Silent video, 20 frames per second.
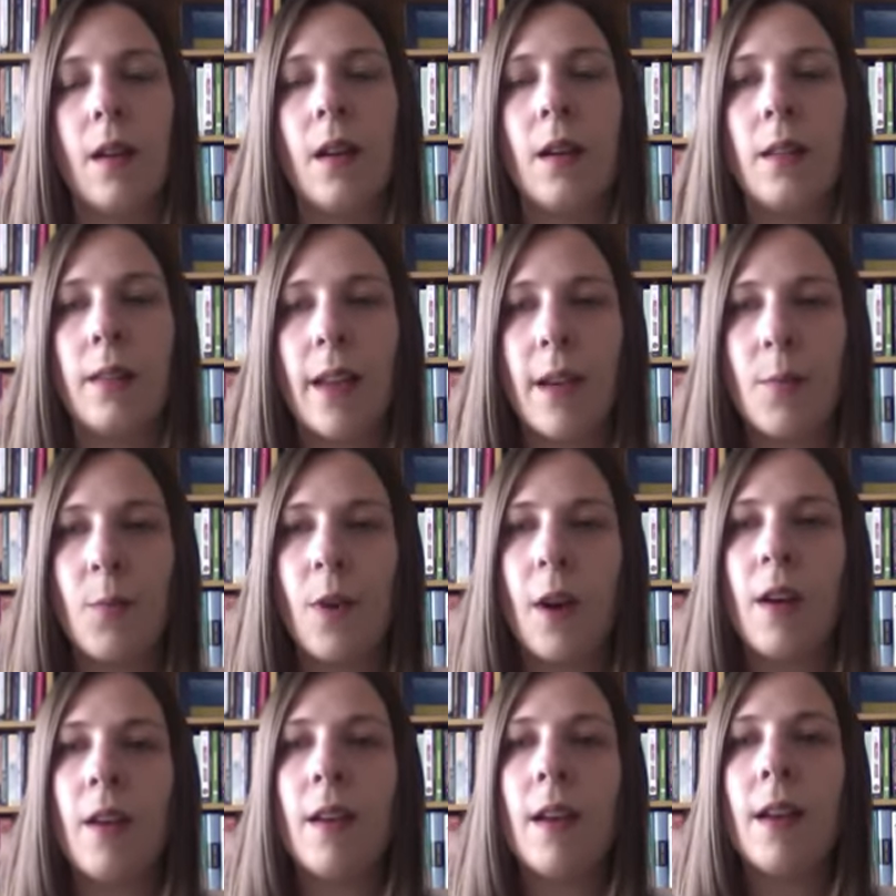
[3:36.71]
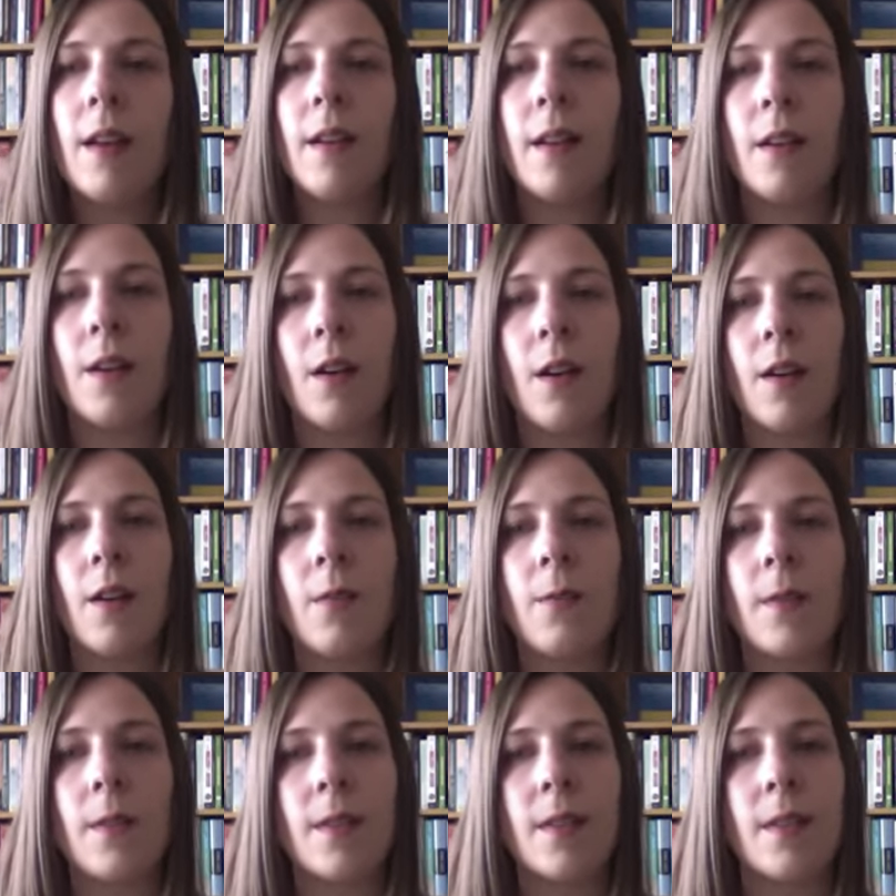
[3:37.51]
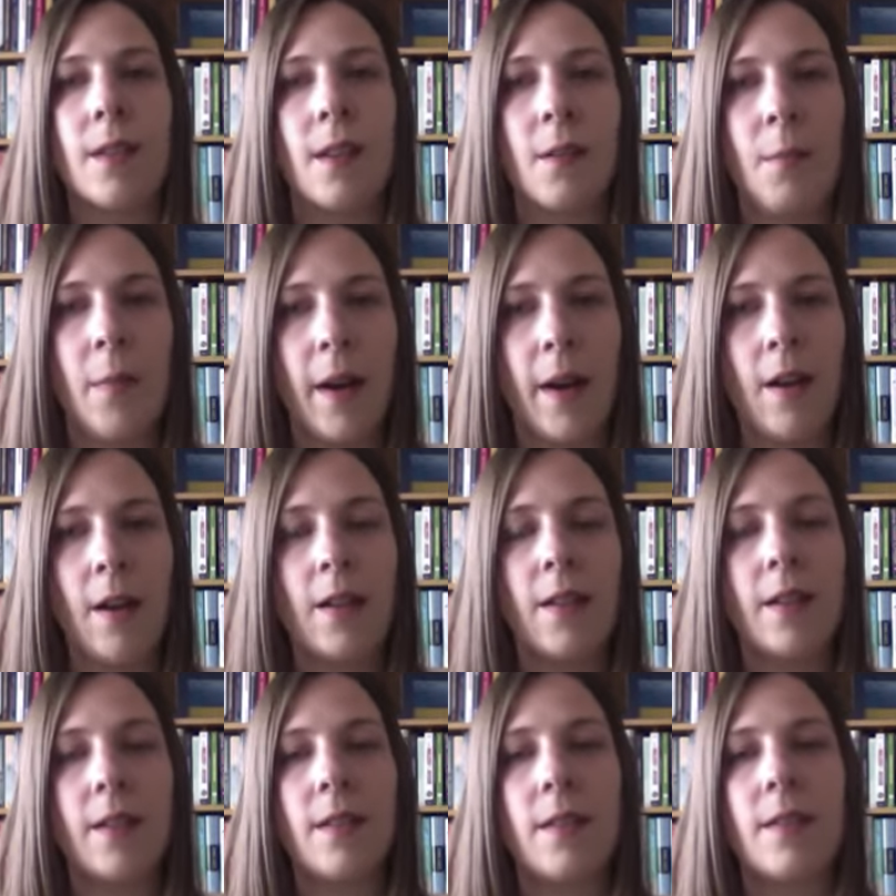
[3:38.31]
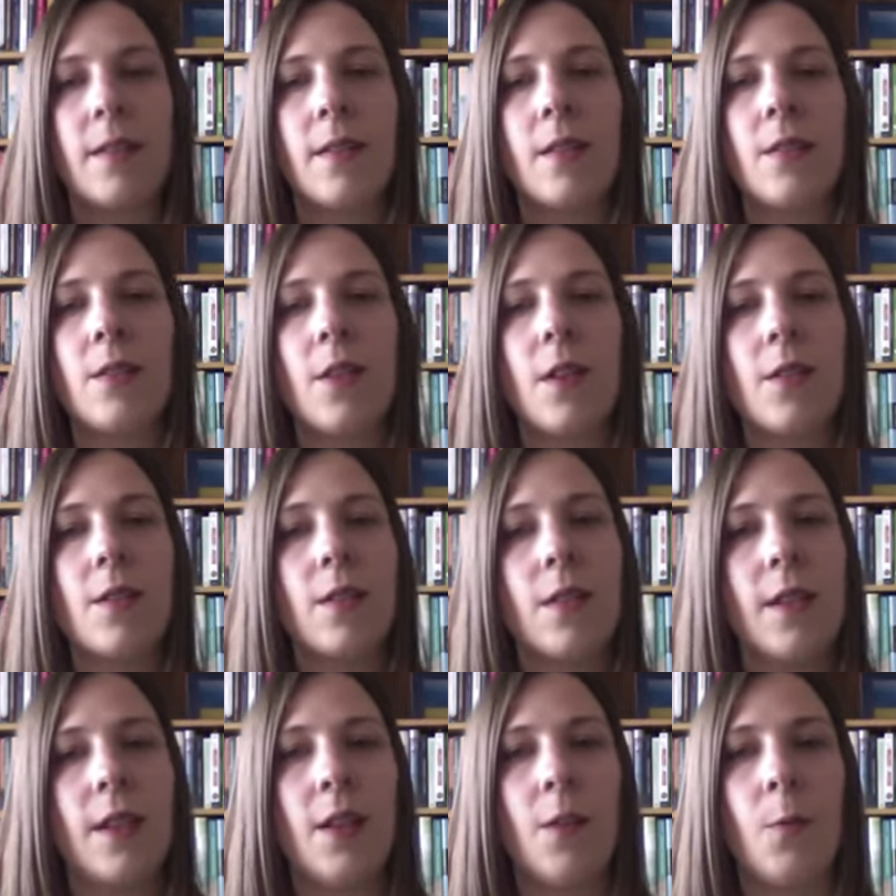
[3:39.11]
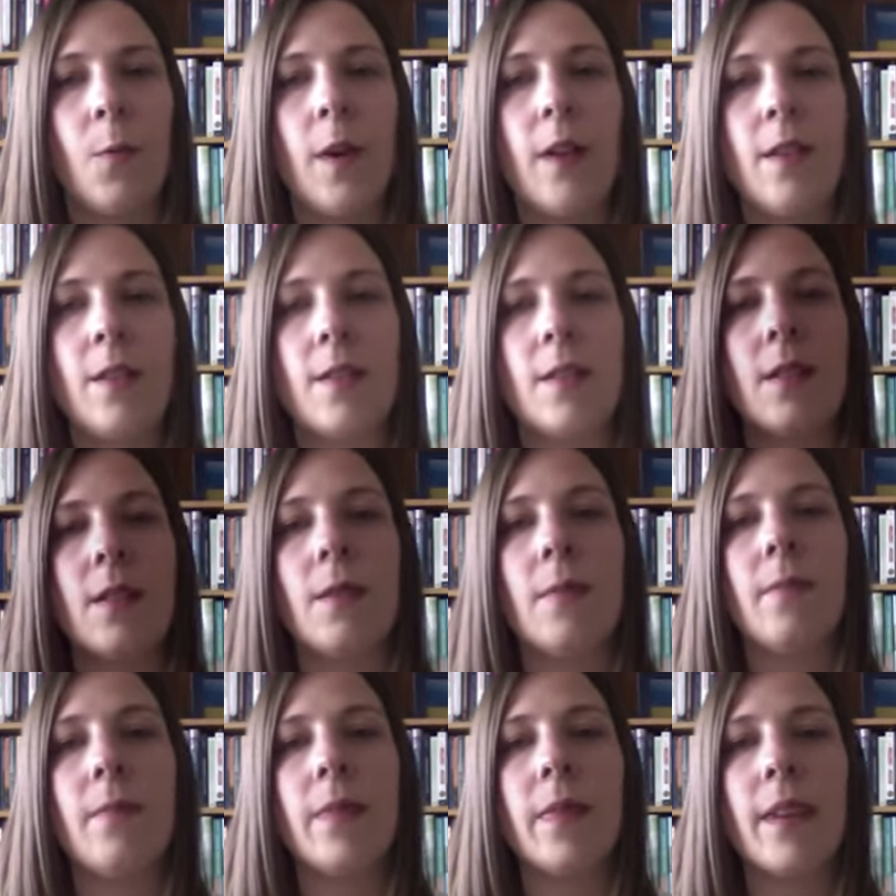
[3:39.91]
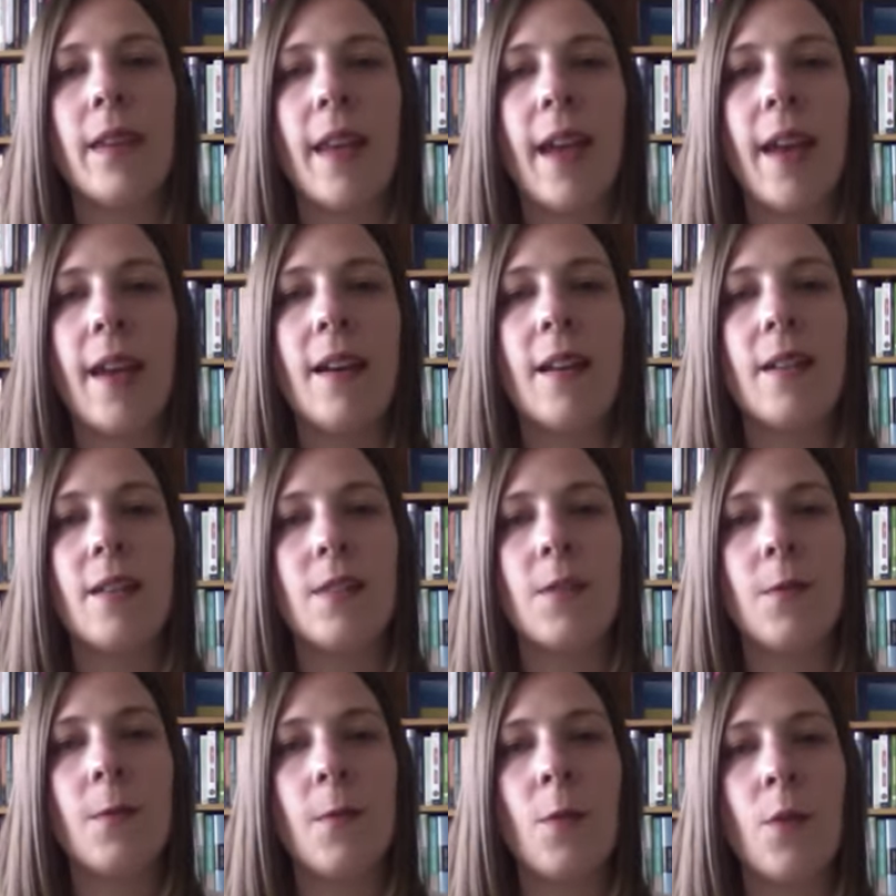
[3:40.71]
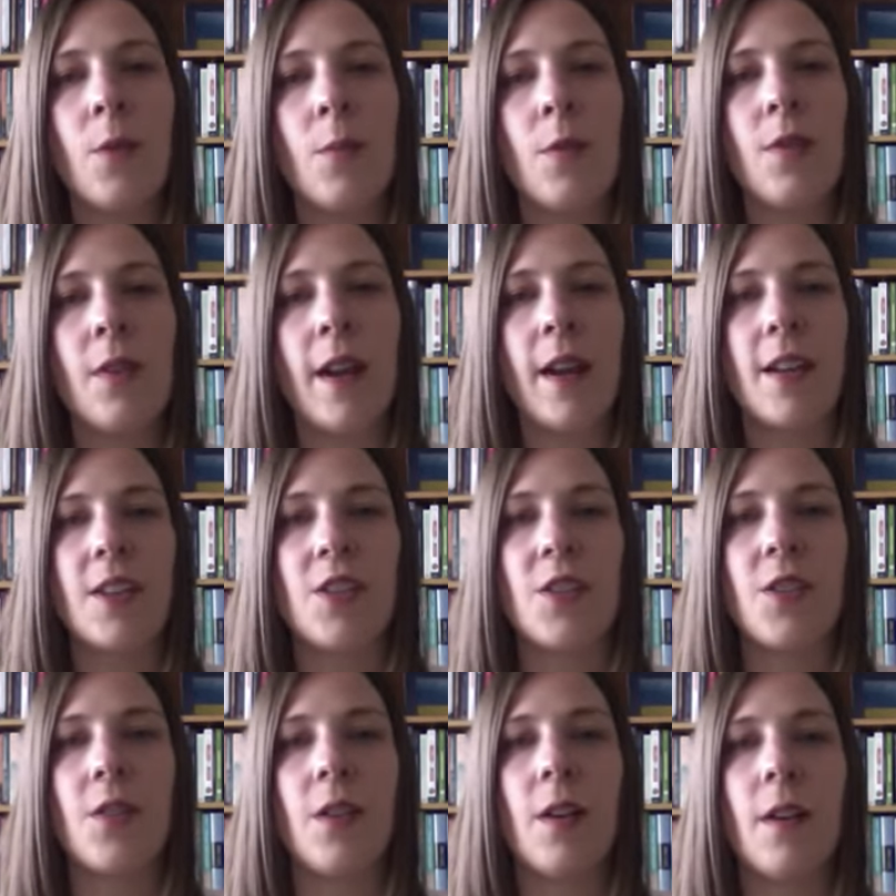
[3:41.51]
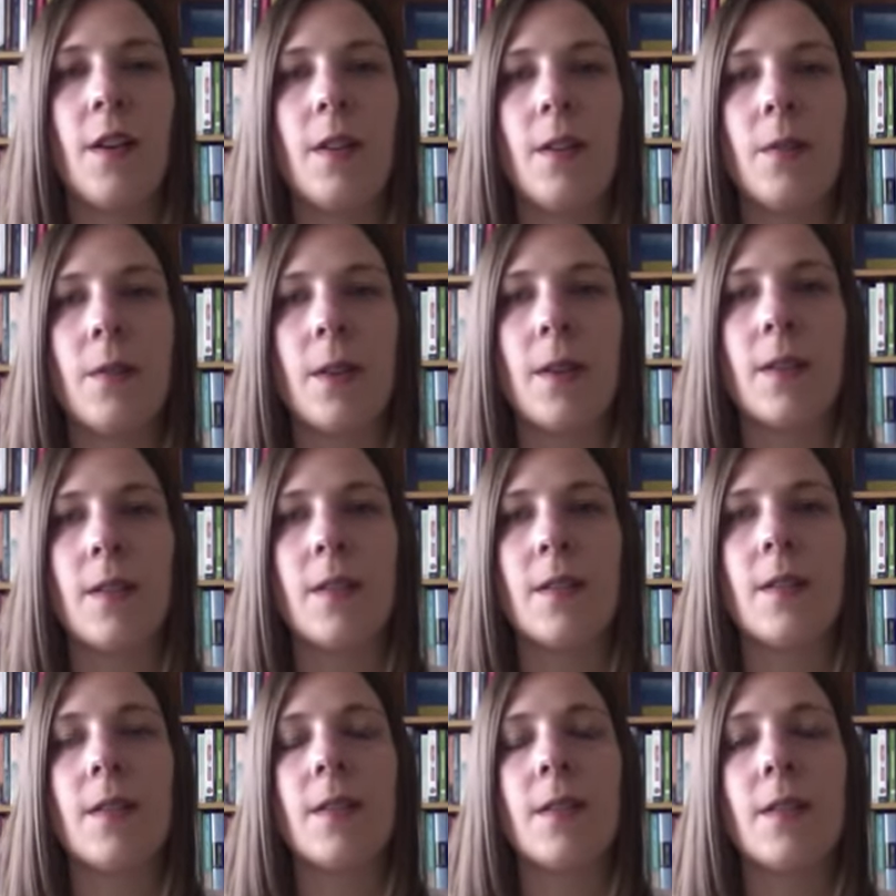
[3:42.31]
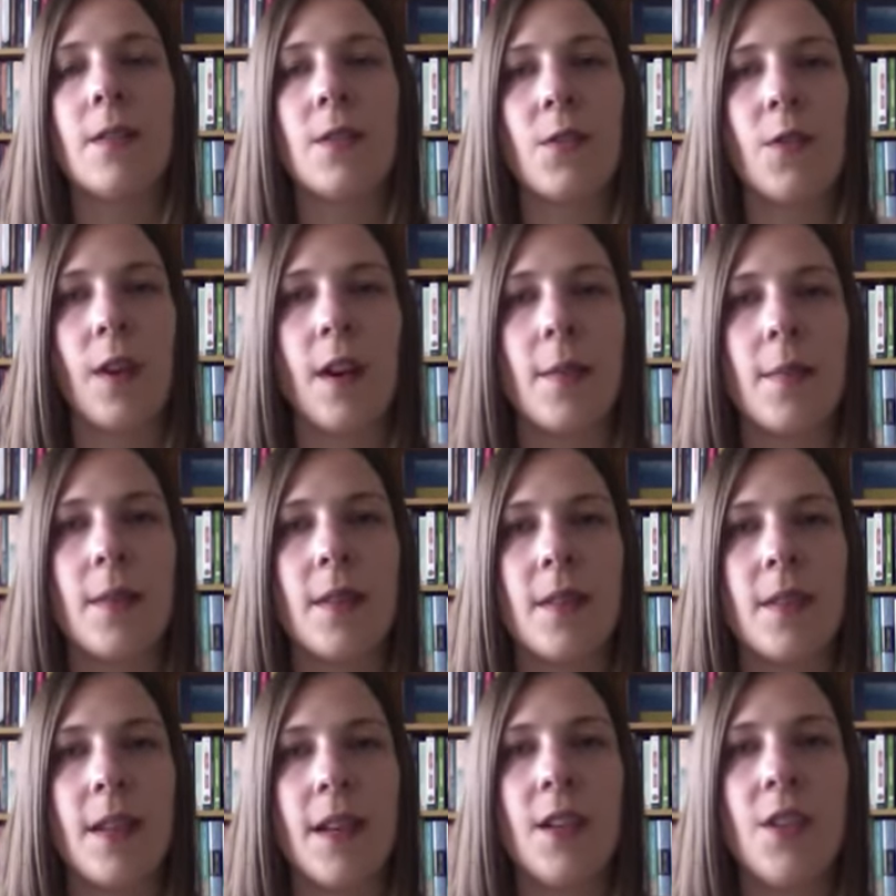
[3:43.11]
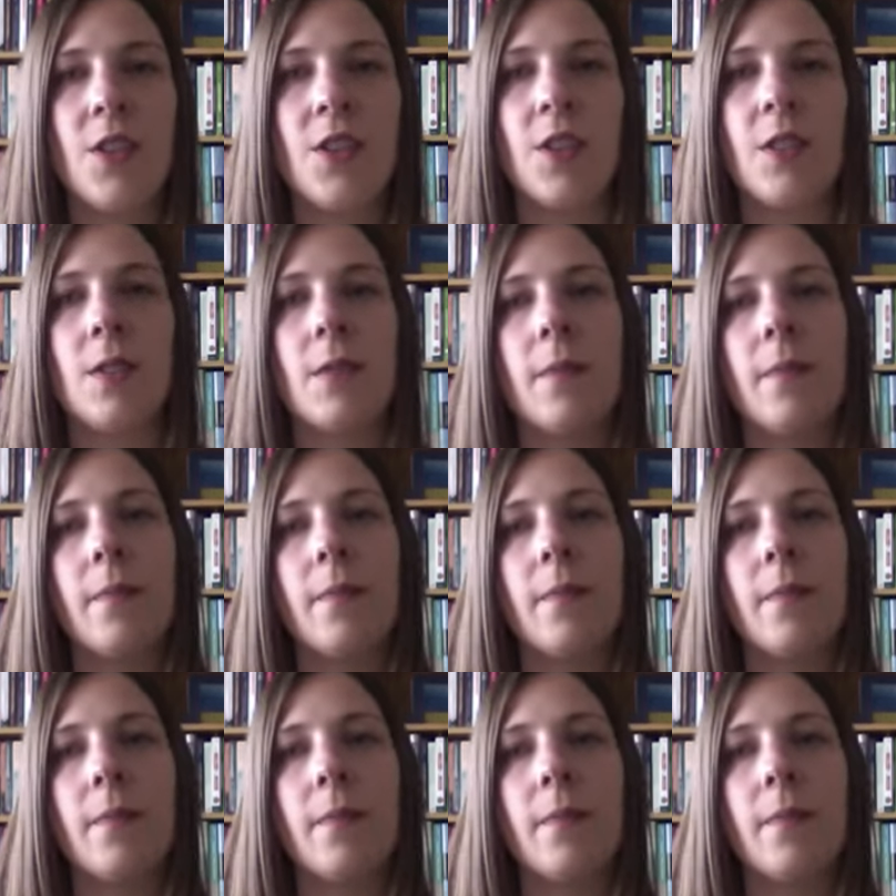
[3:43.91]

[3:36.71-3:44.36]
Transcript: Librarian and archivist emeritus Dr. Ian Wilson, Canada's former national archivist, described this tension.